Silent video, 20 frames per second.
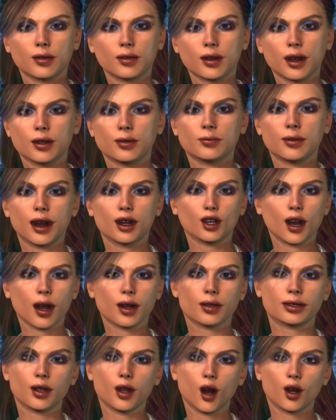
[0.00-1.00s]
Imagine
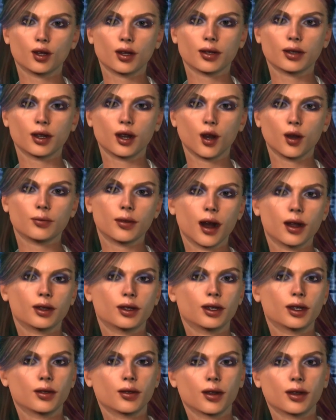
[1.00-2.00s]
the doors this
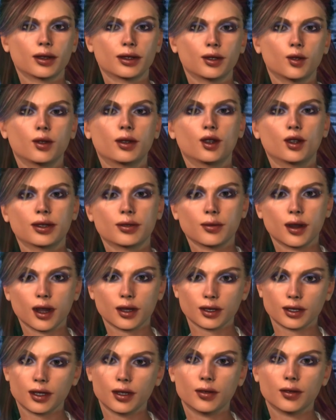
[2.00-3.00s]
opens, new
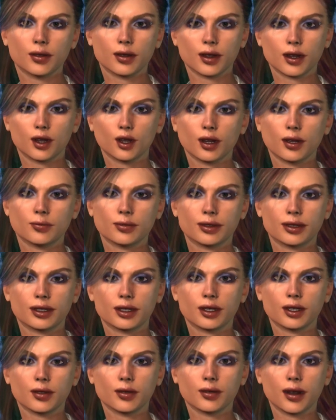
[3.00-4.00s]
treatments,
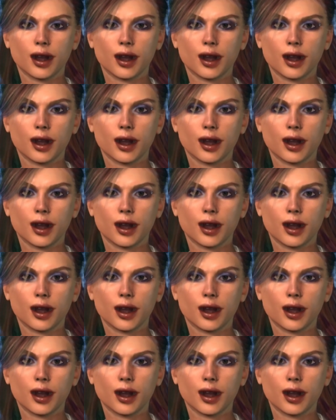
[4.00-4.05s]
therapies,